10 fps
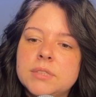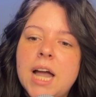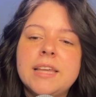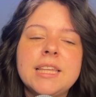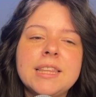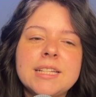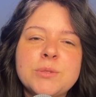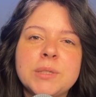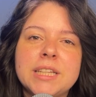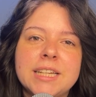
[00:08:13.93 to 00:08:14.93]
I think
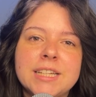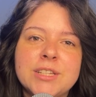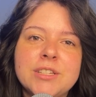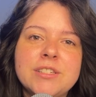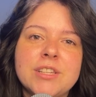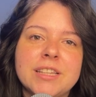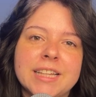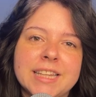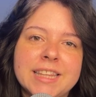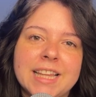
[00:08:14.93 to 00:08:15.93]
that's related to
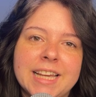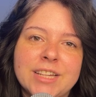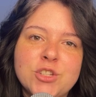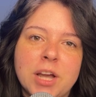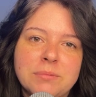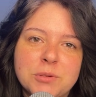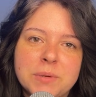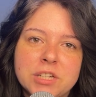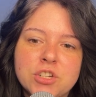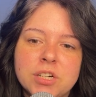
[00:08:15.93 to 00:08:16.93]
the like chapter
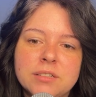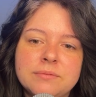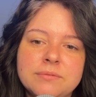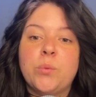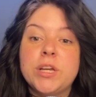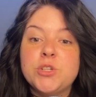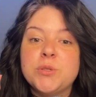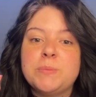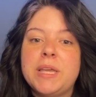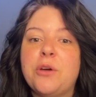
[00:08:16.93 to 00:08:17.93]
picture.
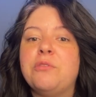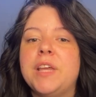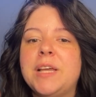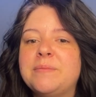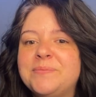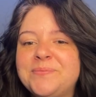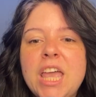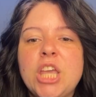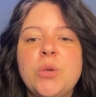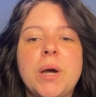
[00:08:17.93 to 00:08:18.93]
Rachel's POV.
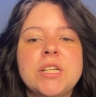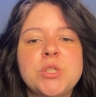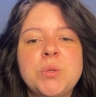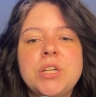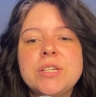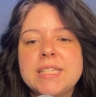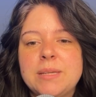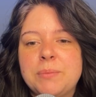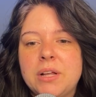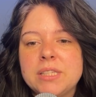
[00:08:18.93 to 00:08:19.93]
You undo your
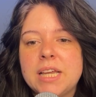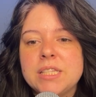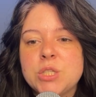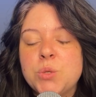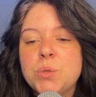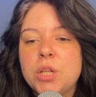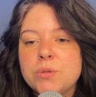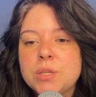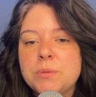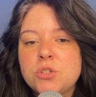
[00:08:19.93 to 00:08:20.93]
seatbelt and scoot
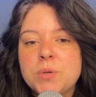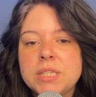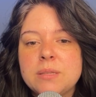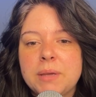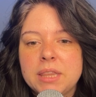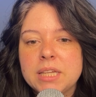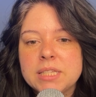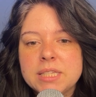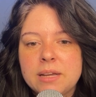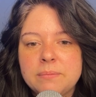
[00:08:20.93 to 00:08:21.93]
closer between Samantha and
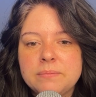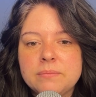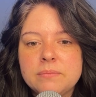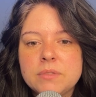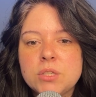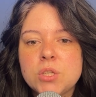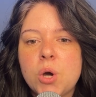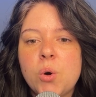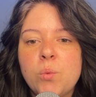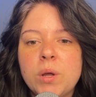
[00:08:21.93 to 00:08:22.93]
Sam.
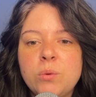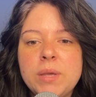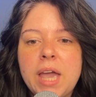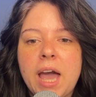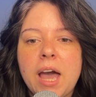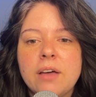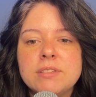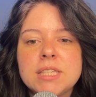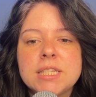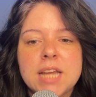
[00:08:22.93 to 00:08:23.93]
So what do we have
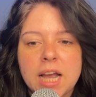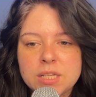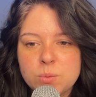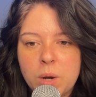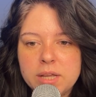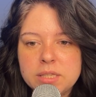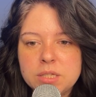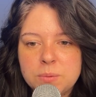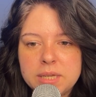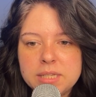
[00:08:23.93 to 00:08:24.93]
snacks-wise
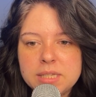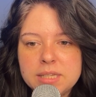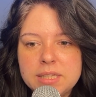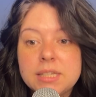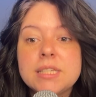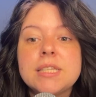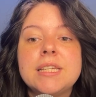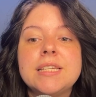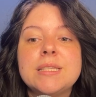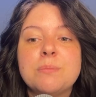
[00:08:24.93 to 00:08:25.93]
to eat? This
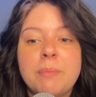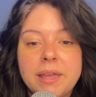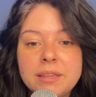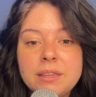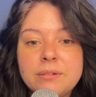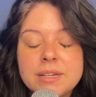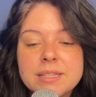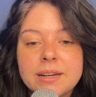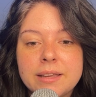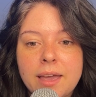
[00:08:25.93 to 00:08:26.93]
is mainly the
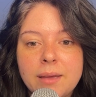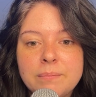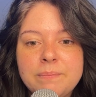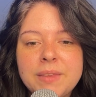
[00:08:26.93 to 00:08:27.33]
reason I came.